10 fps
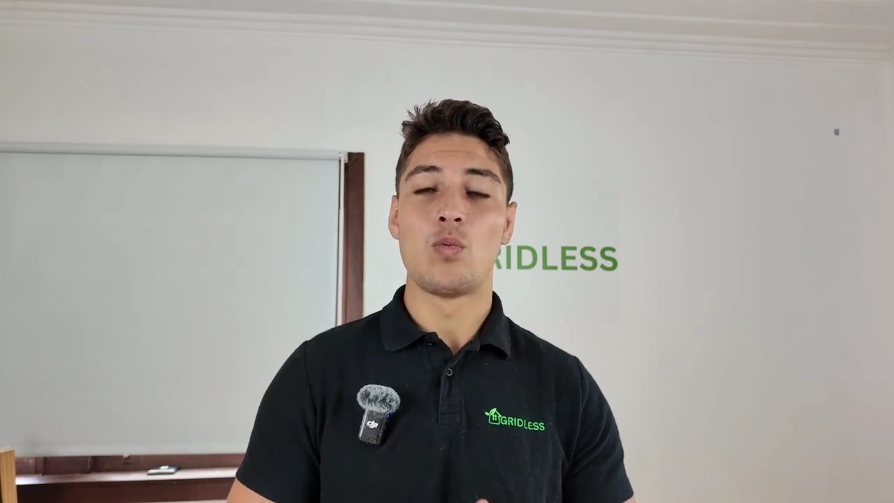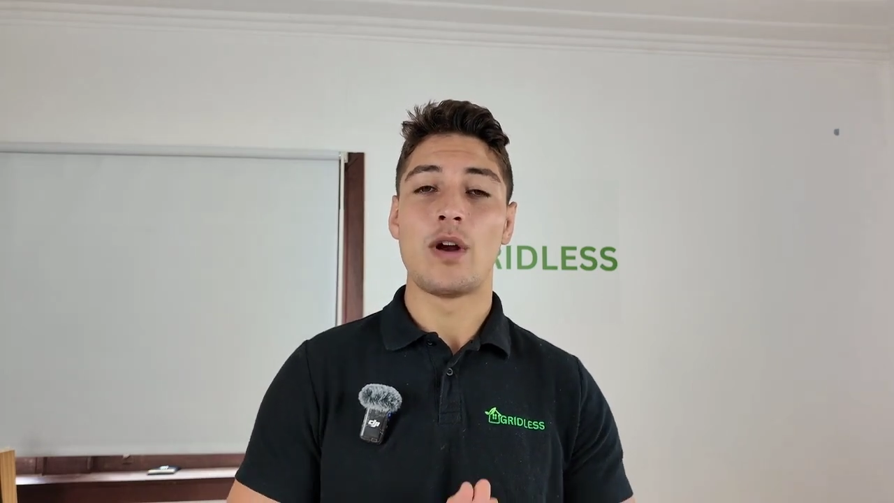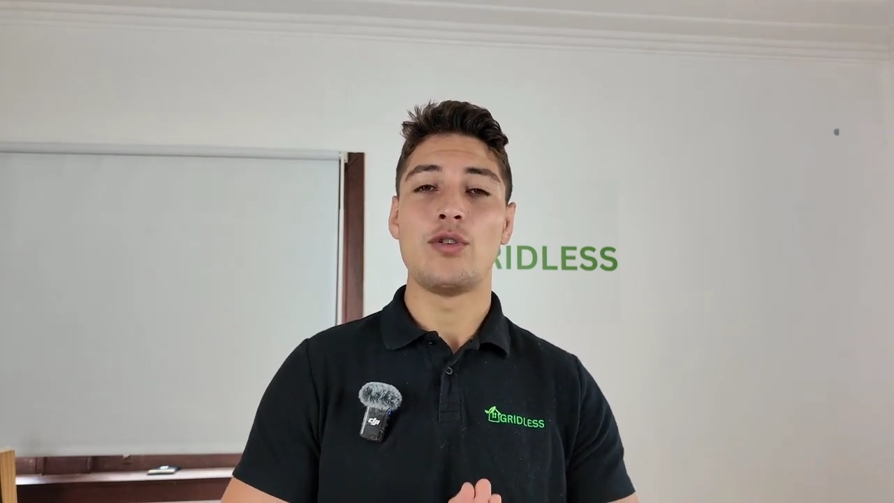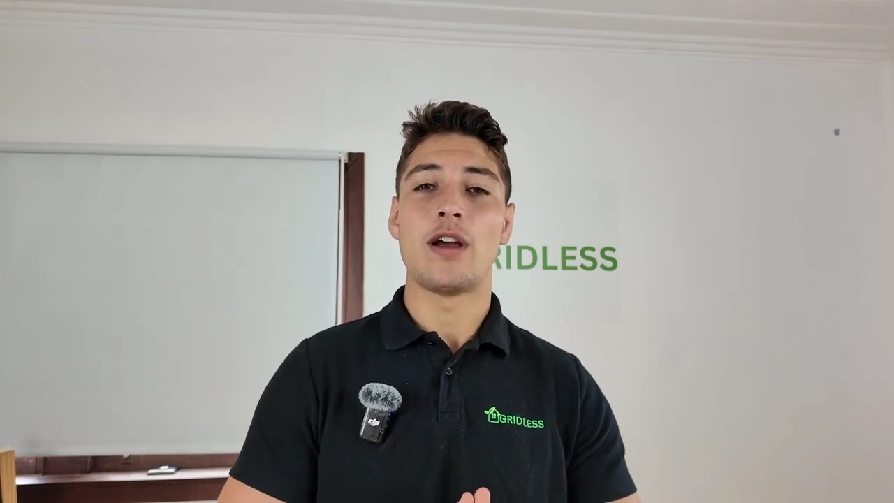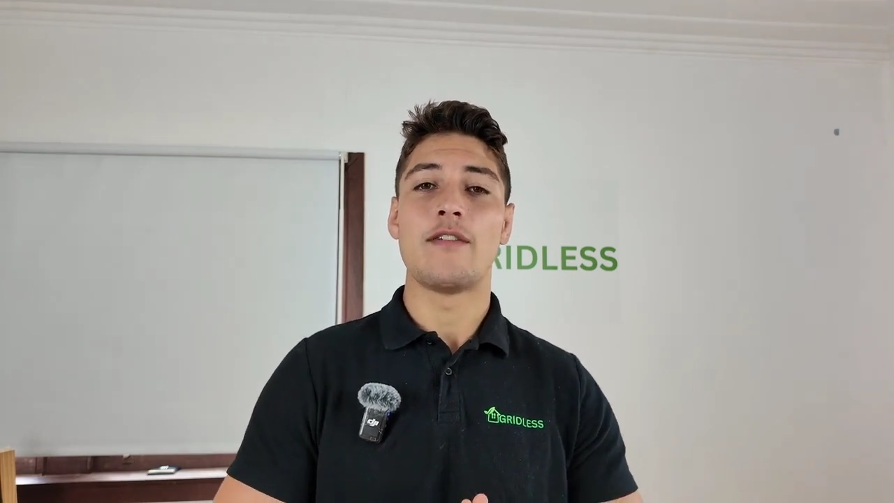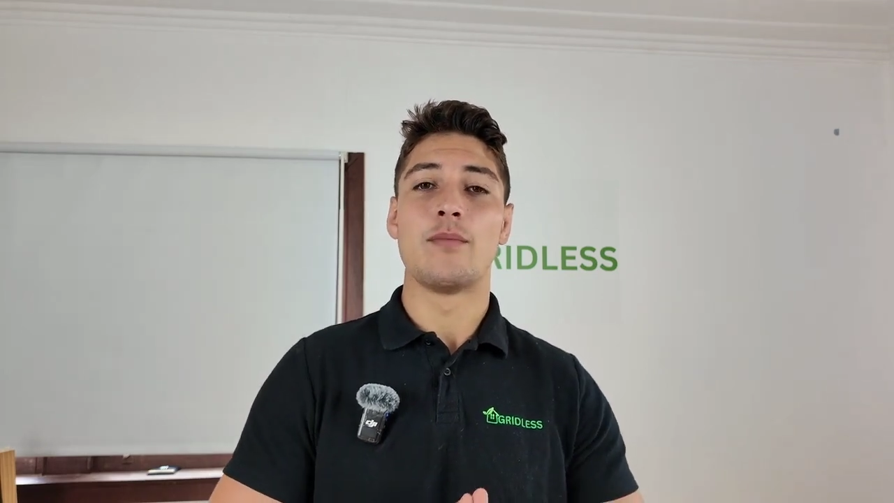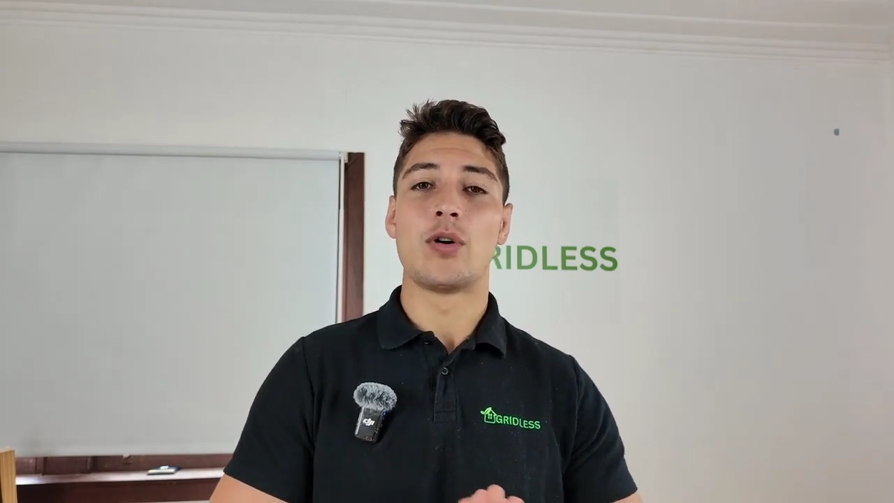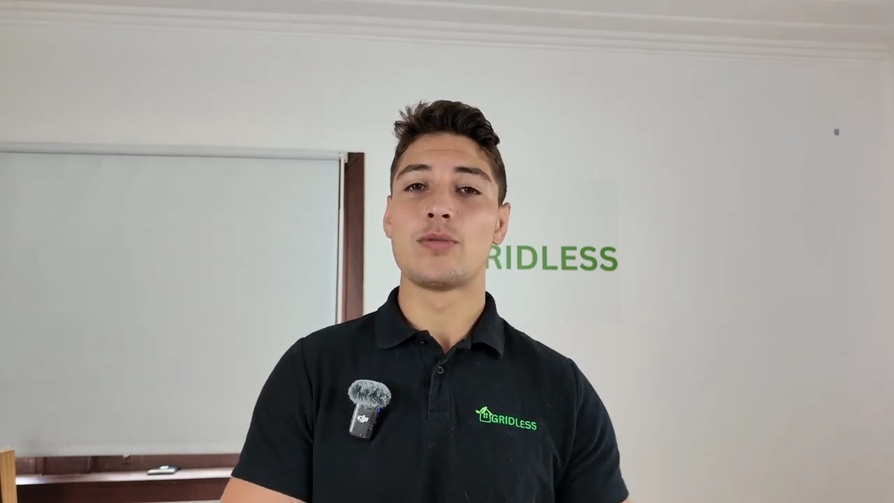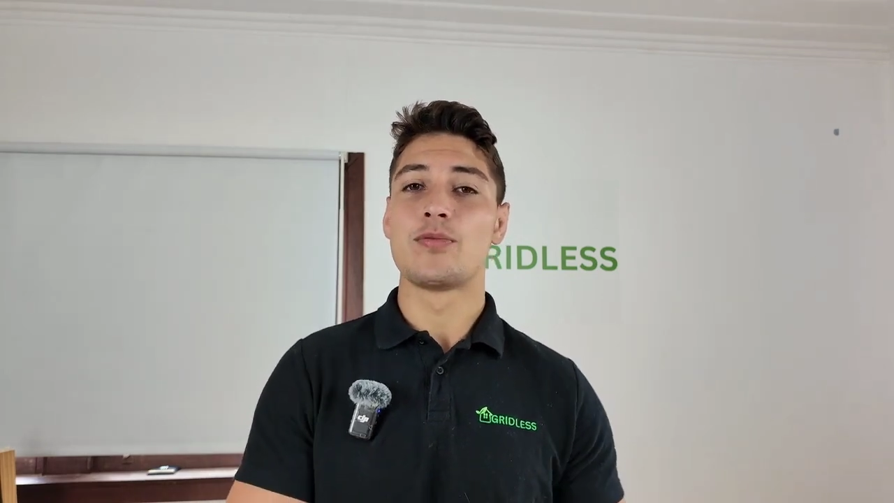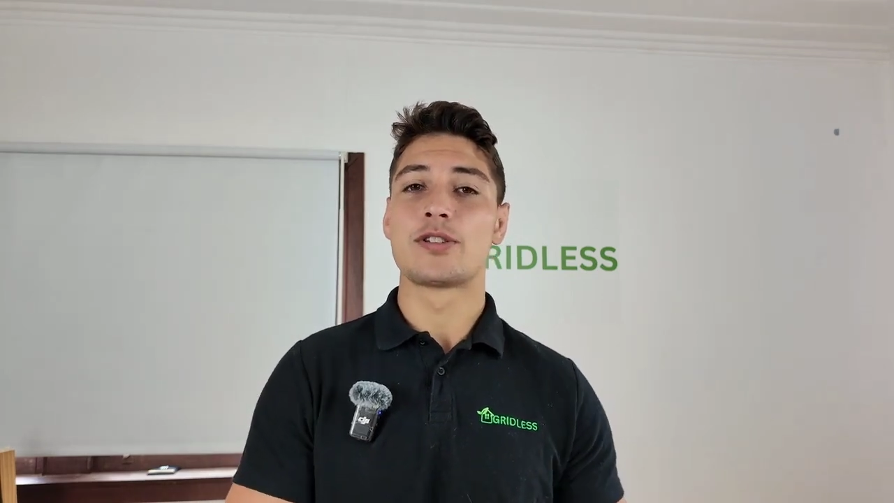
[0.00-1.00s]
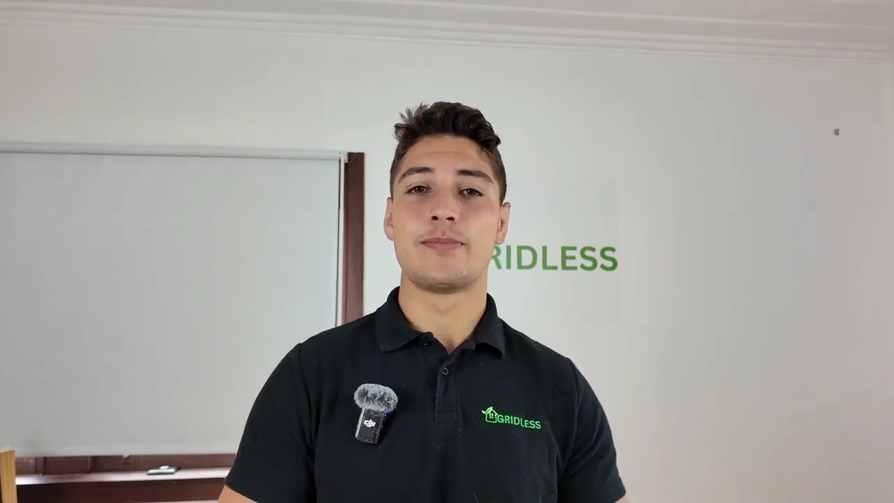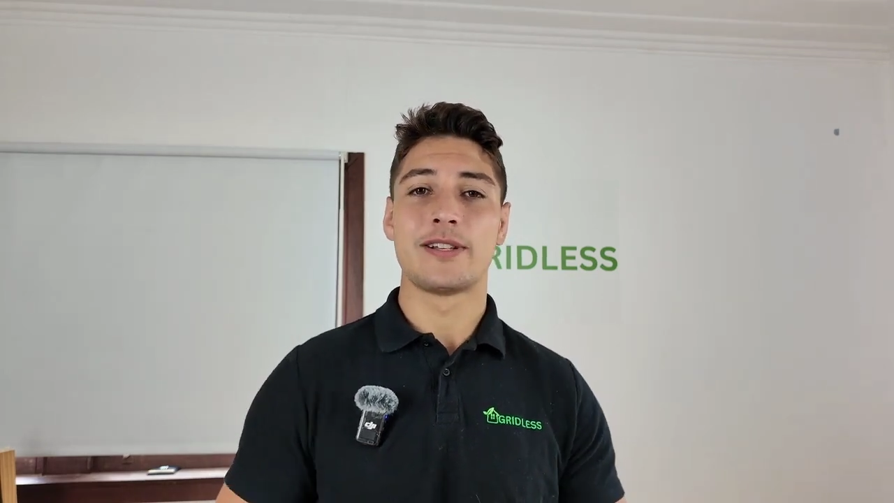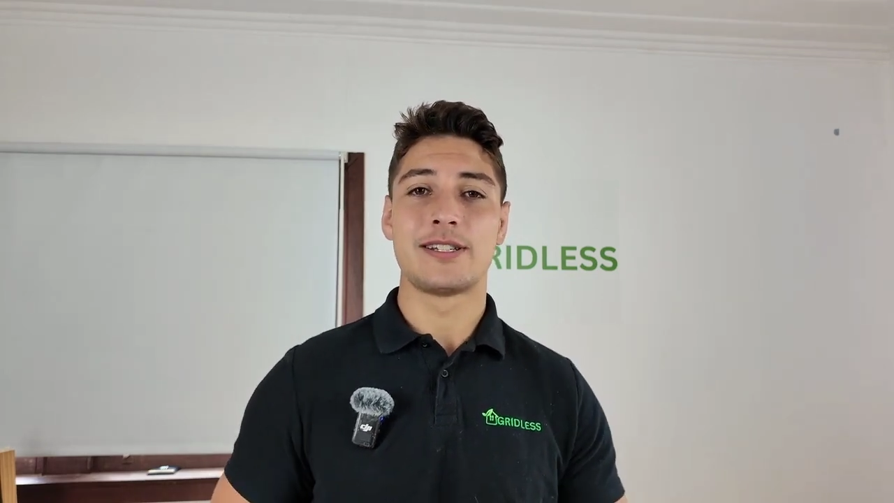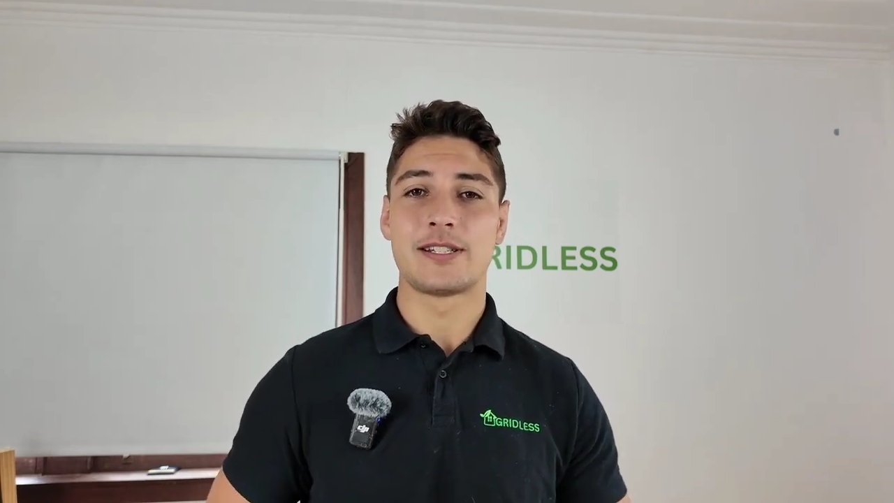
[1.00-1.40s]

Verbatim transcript: When you have multiple split